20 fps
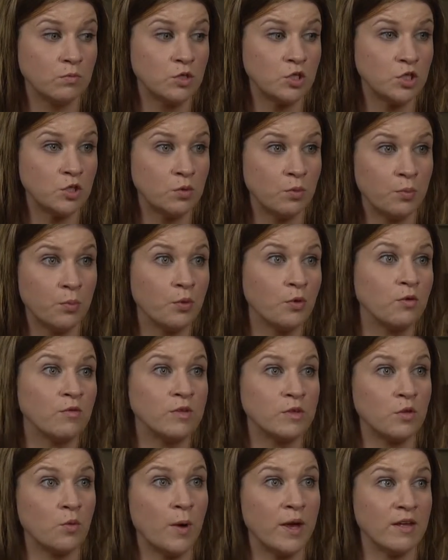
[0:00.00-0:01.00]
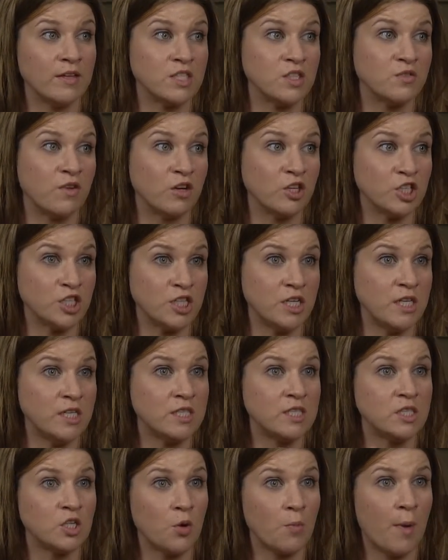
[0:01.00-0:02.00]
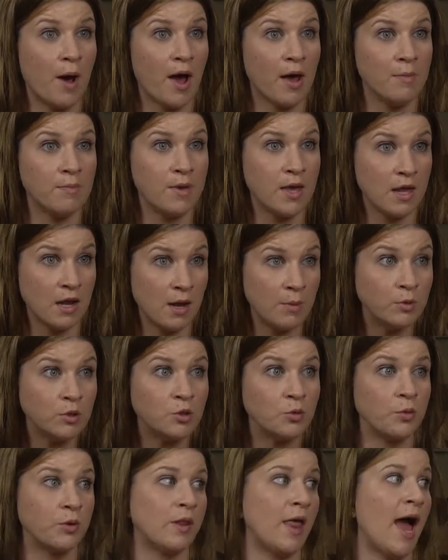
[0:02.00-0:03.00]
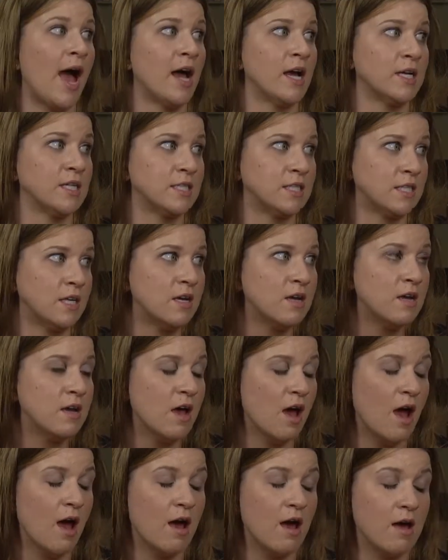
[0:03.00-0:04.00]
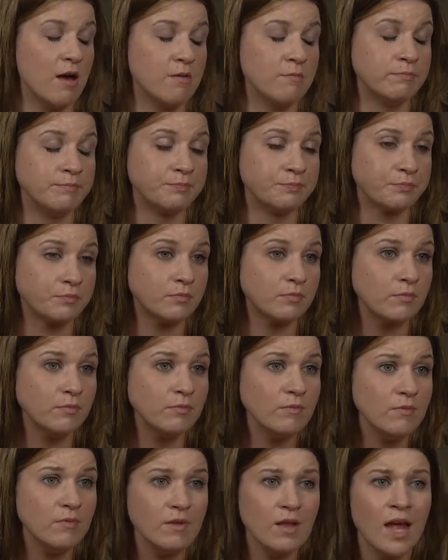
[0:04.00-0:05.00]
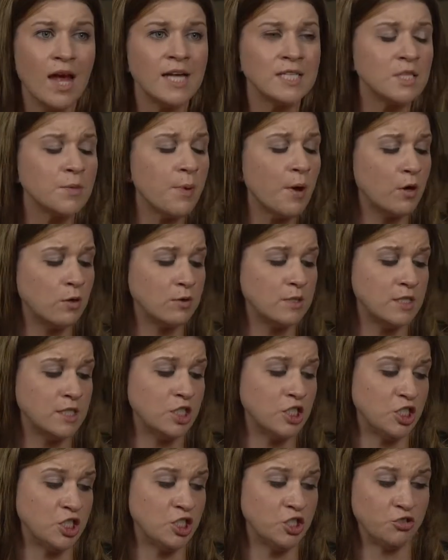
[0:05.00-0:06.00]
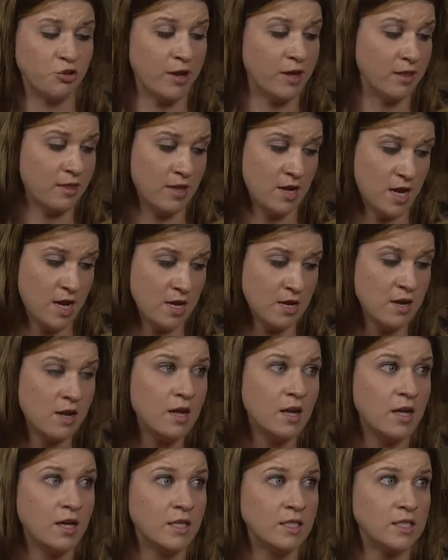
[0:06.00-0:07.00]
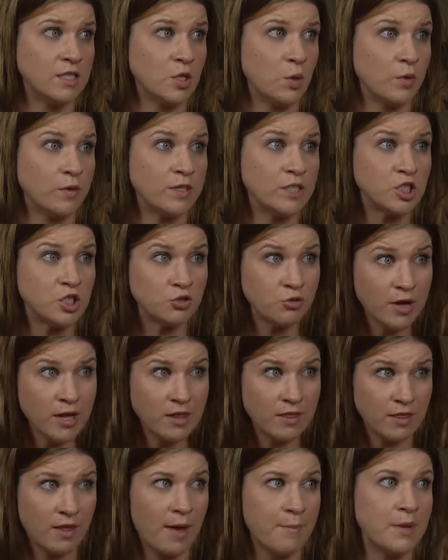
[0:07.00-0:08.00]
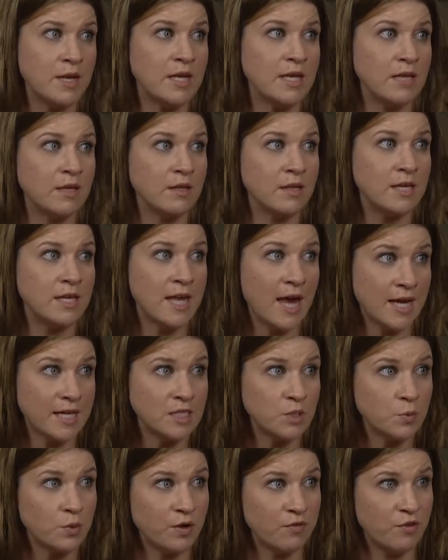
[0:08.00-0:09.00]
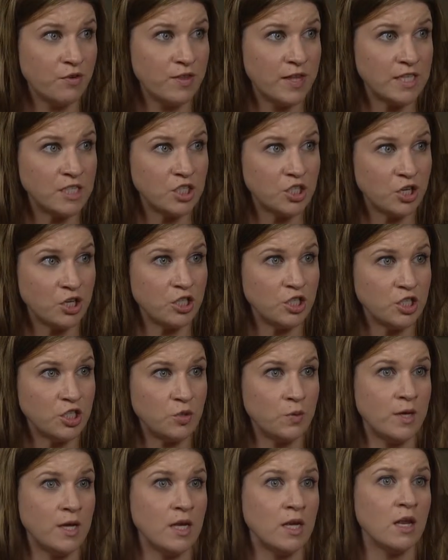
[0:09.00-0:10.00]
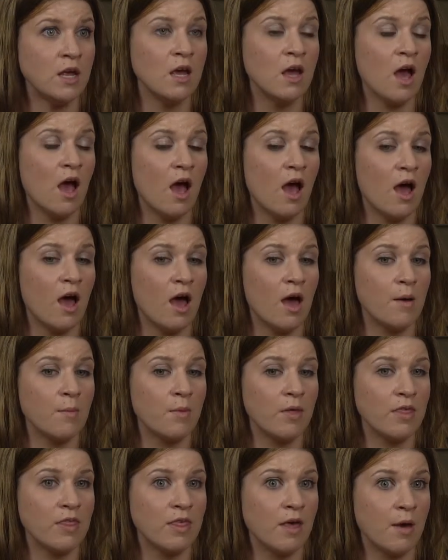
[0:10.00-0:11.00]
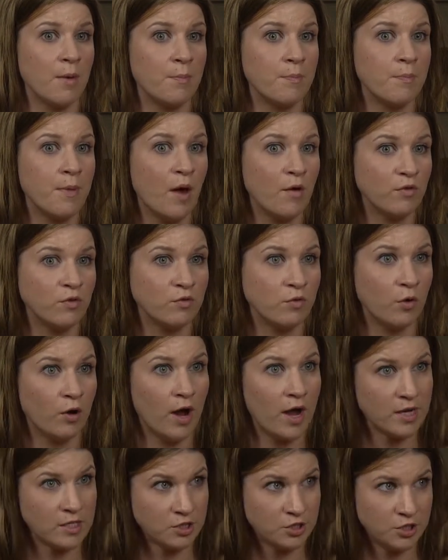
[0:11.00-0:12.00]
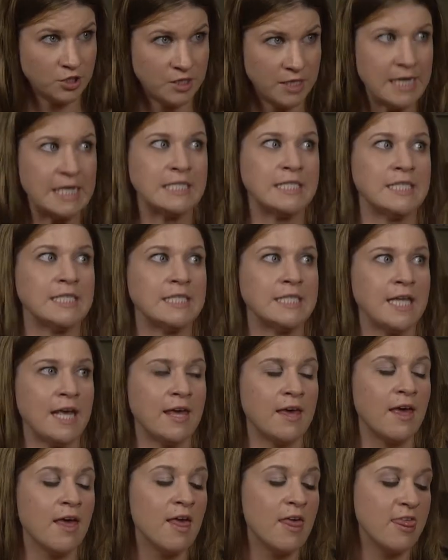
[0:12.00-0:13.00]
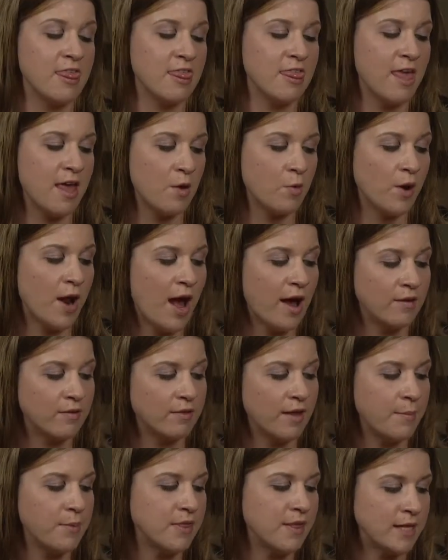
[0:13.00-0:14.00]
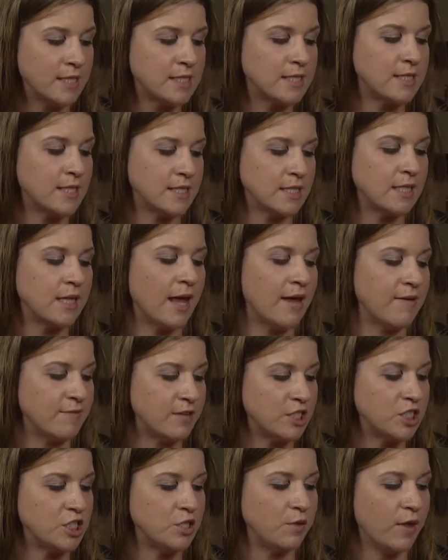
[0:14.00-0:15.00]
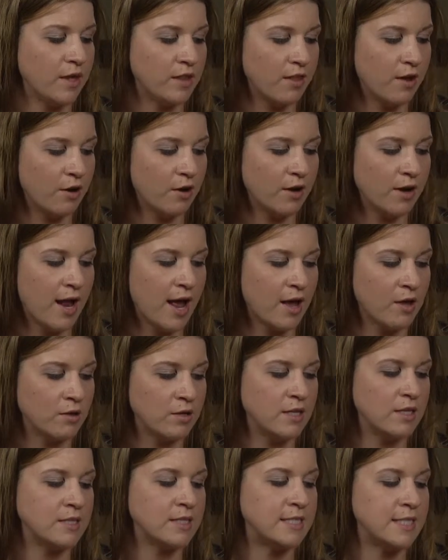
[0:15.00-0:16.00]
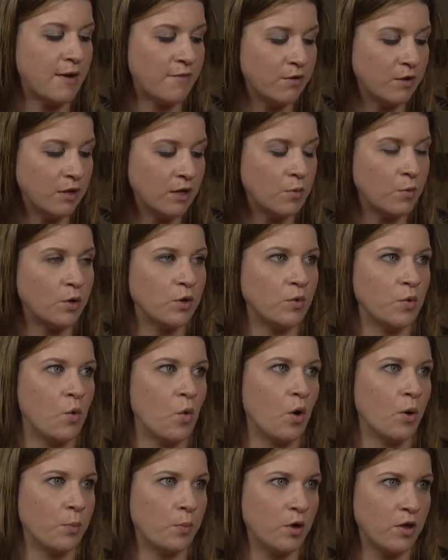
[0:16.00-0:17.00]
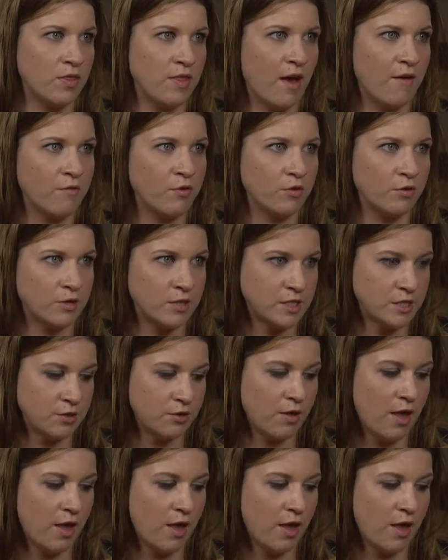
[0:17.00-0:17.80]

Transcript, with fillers: to improve it the way it's functioning. So by being able to relax, um, as opposed to just strengthening. And so with strength, I mean, yes, whenever they start doing um, the pelvic floor exercises, like they would have, I mean, that's that's a life issue. Like they're going to definitely want to incorporate that for the rest of